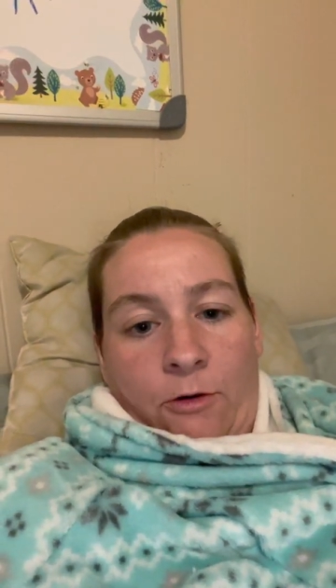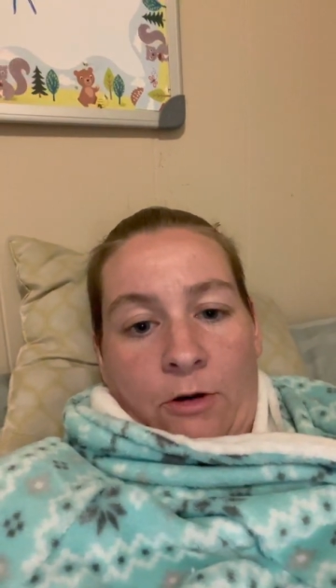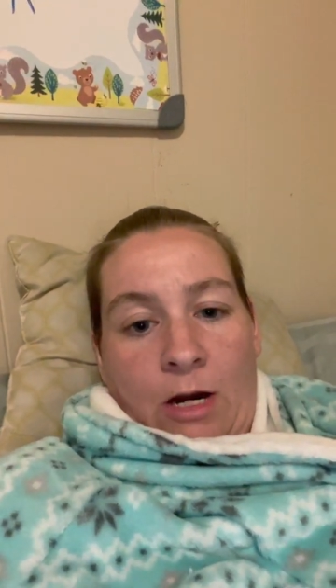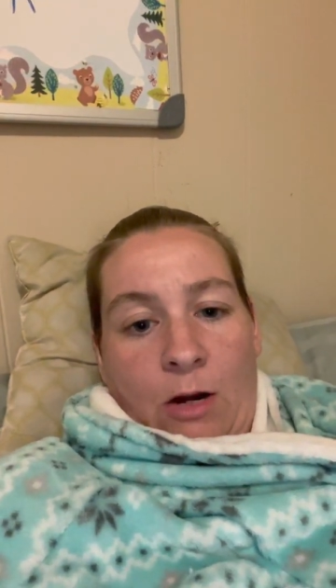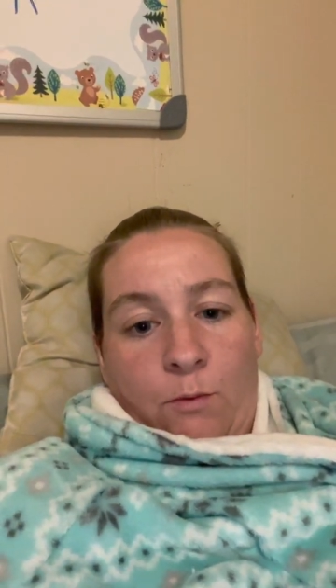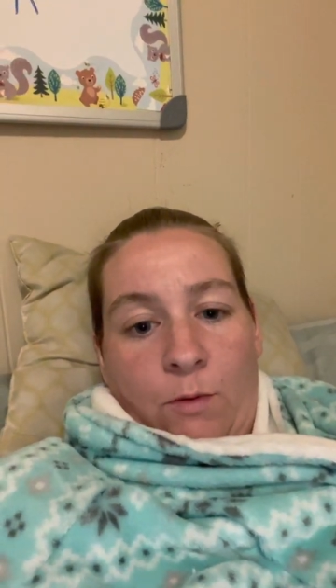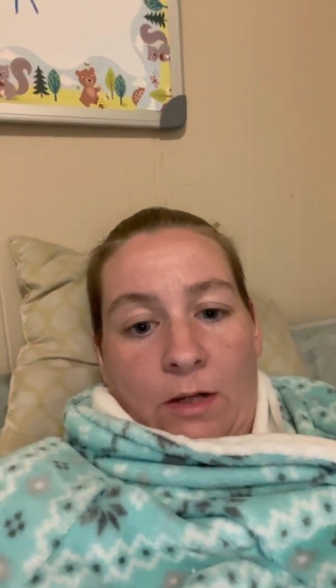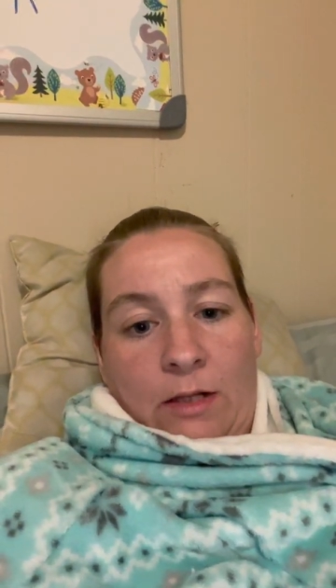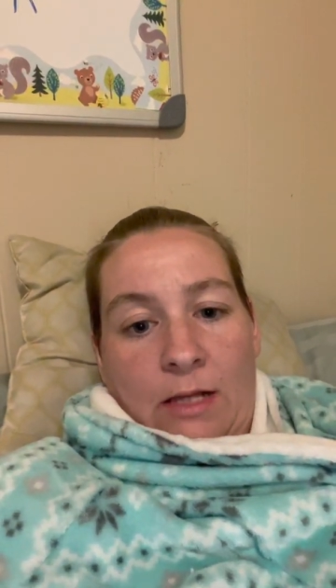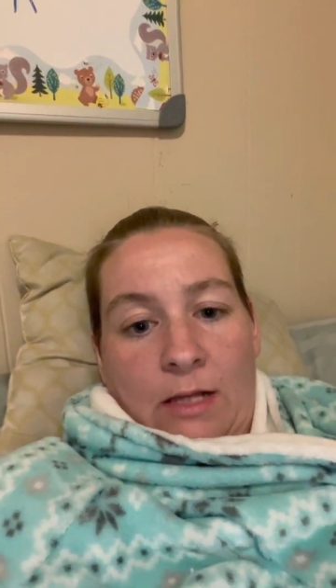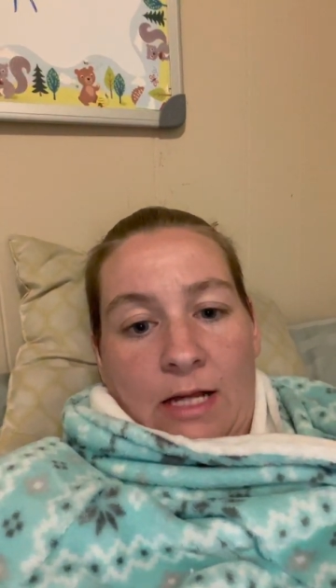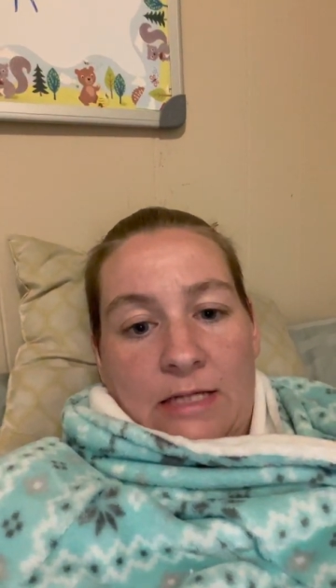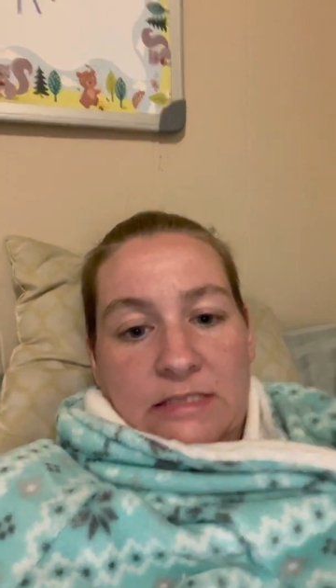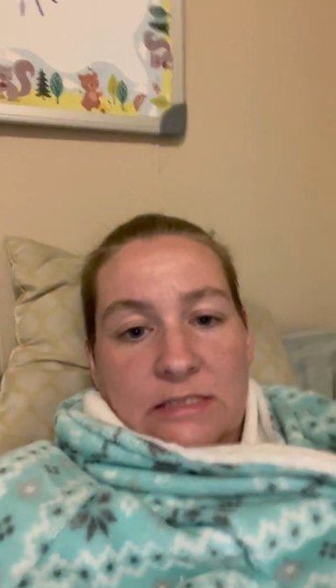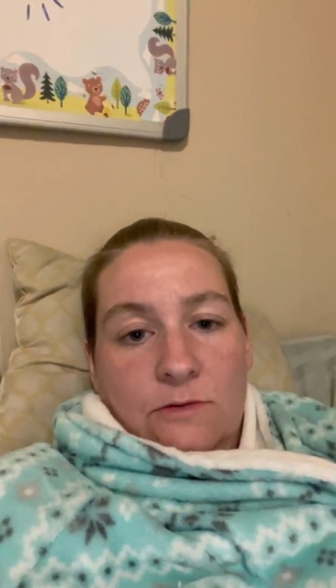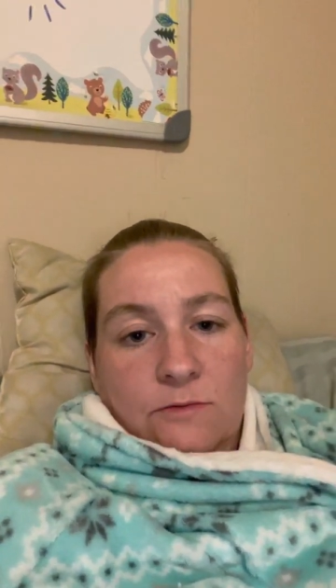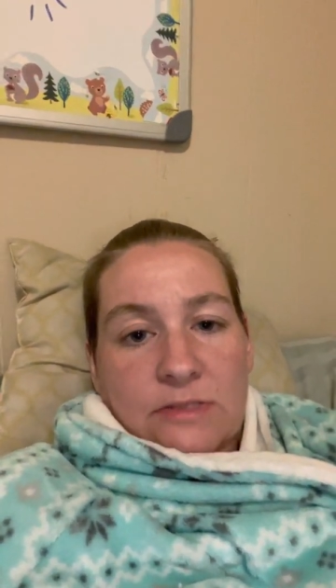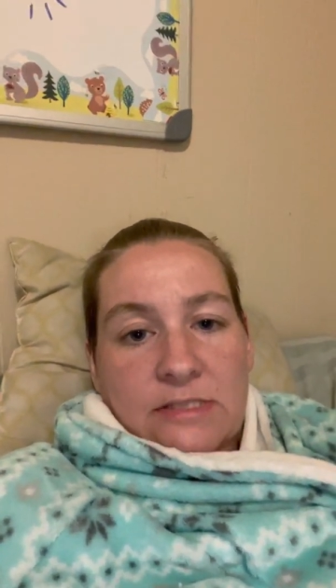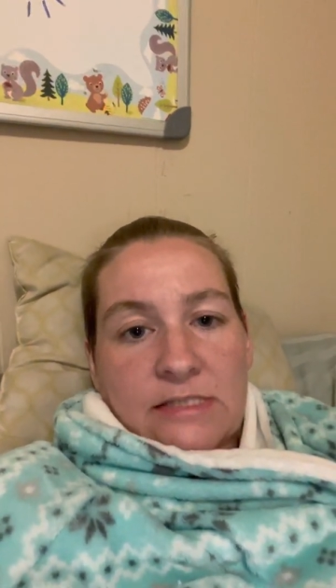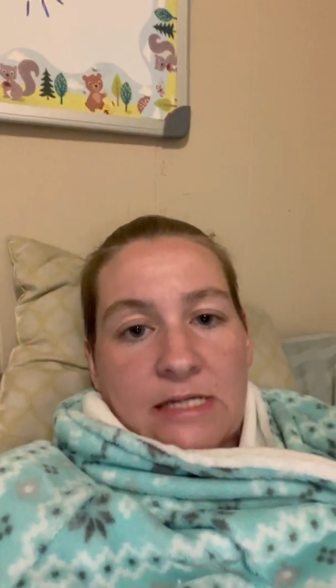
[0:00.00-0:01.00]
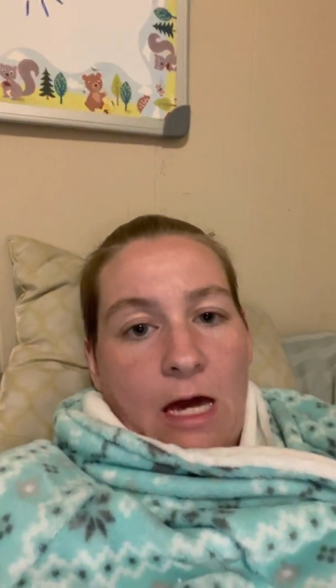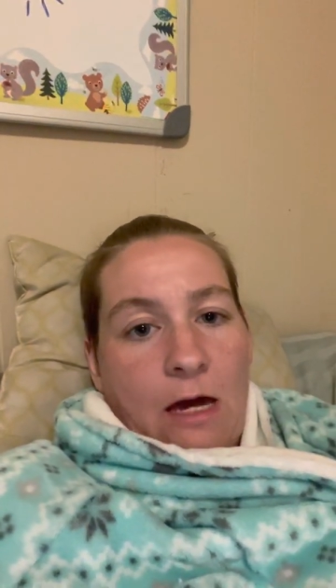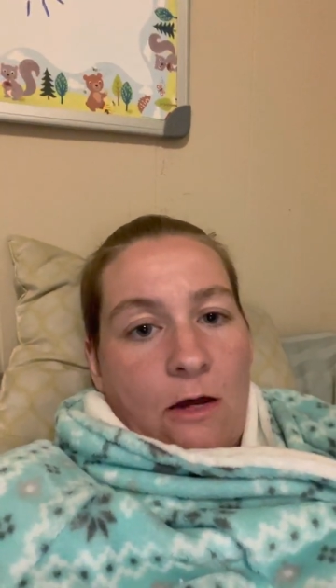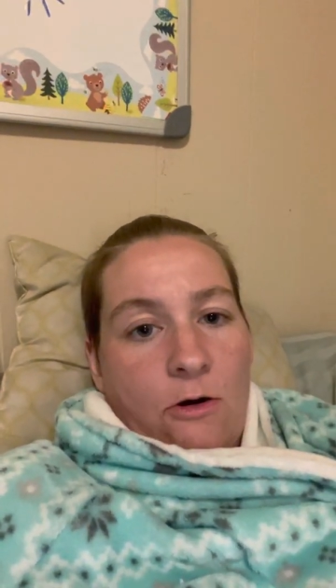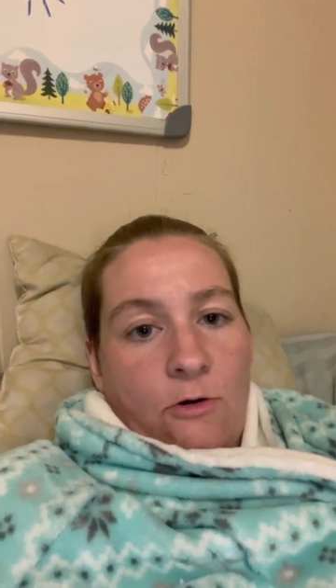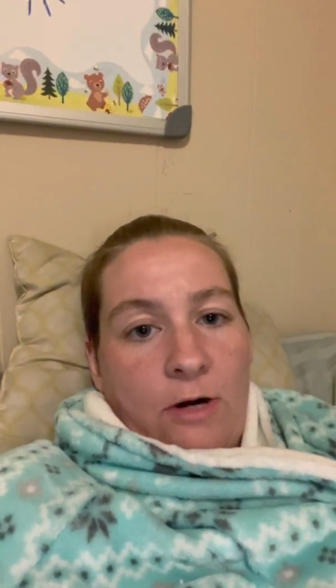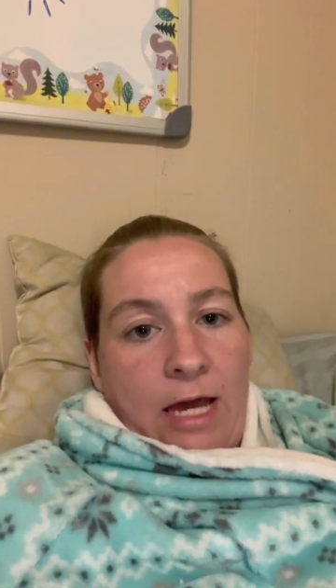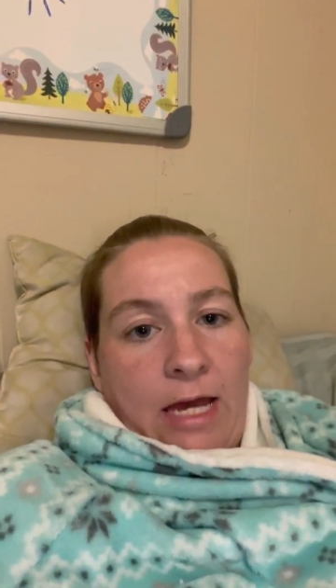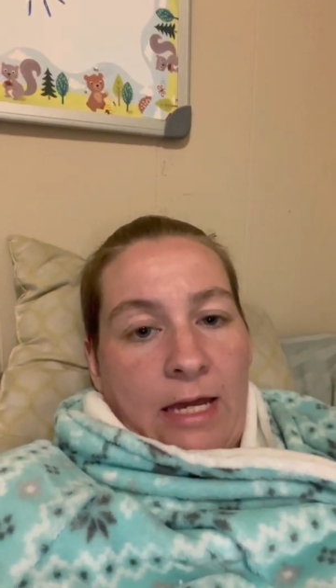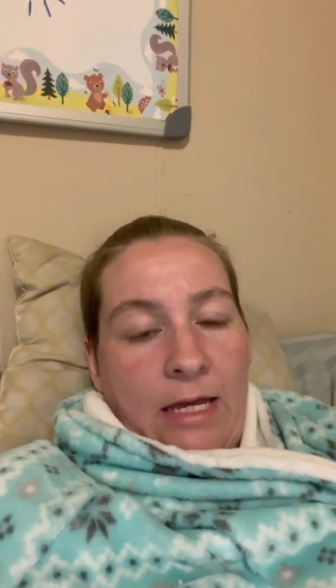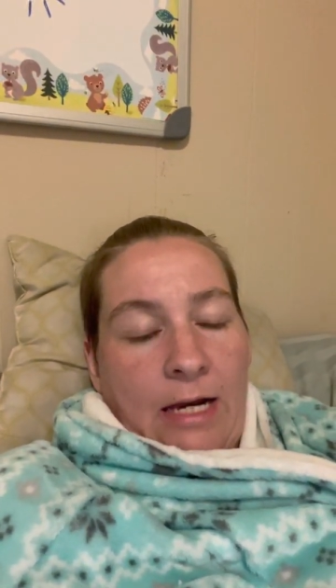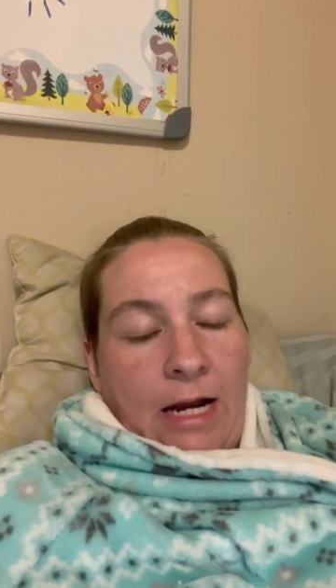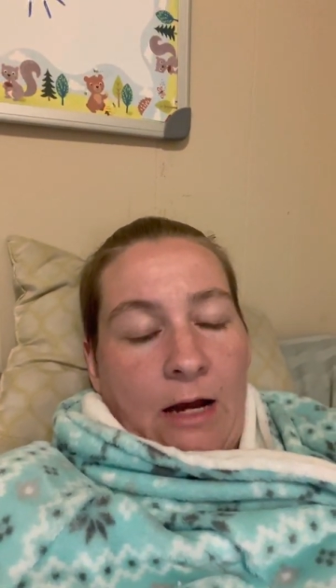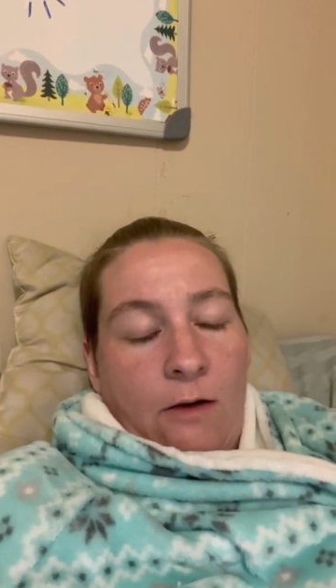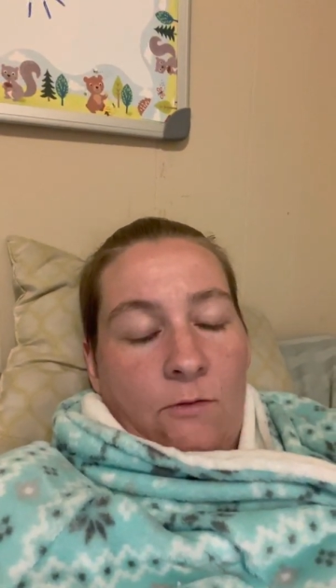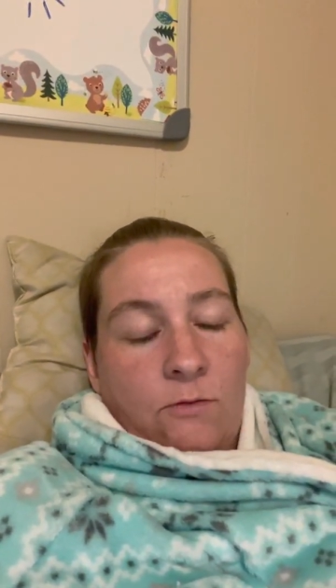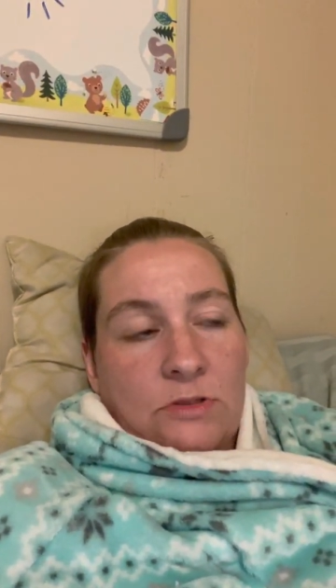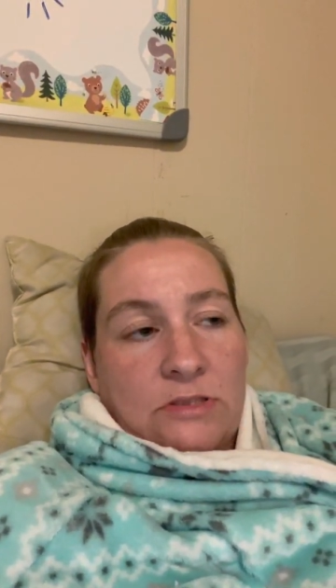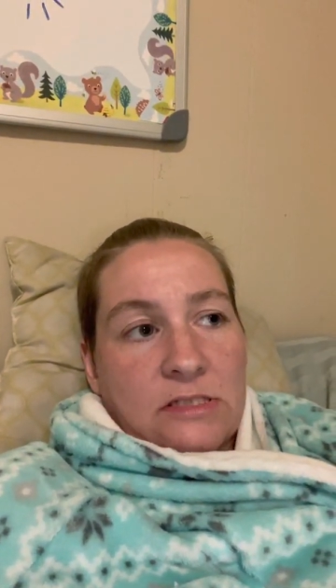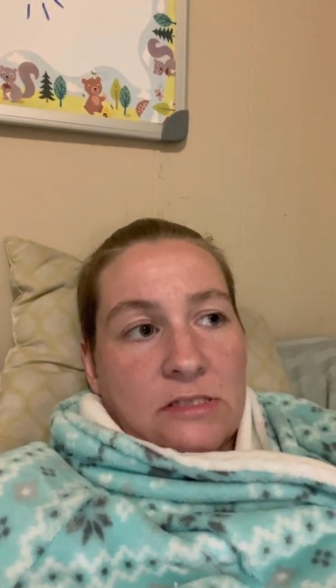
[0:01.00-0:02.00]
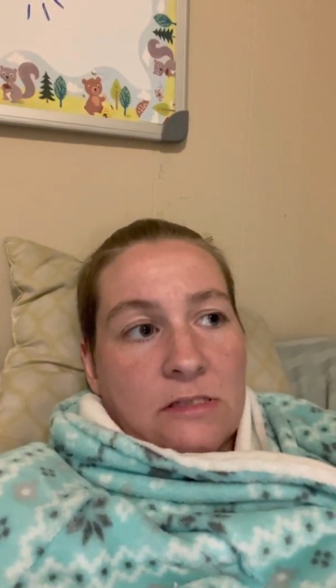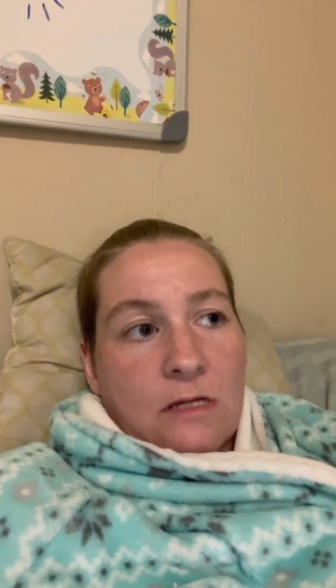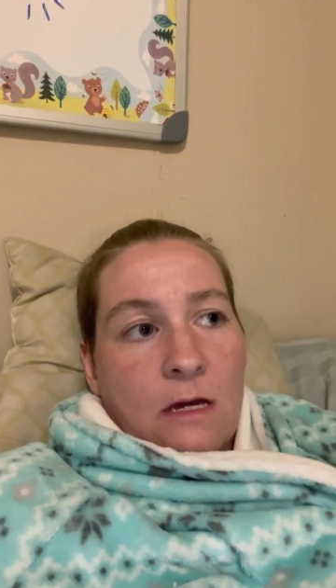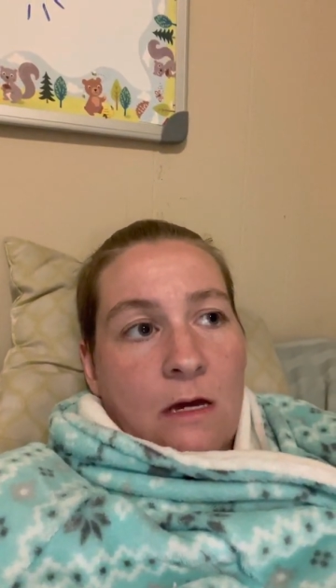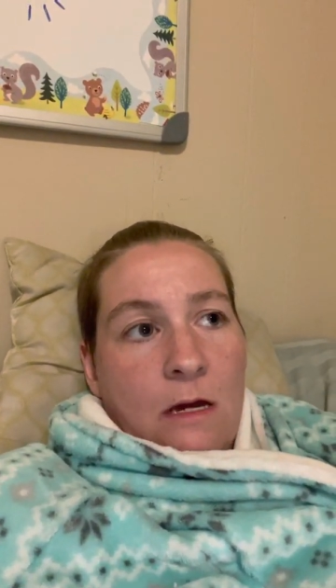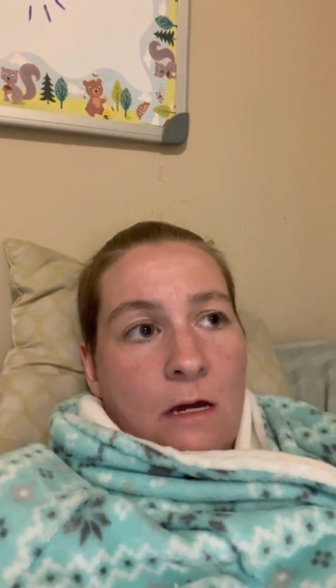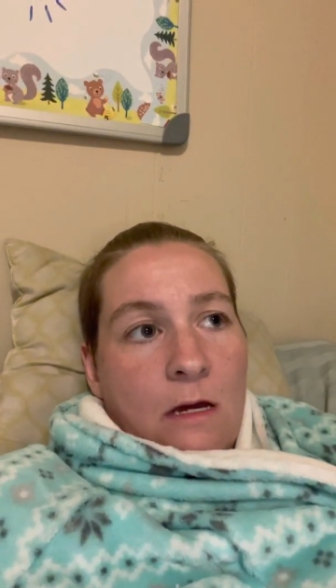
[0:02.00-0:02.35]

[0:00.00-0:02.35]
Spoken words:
and I realized it was Saturday, and I was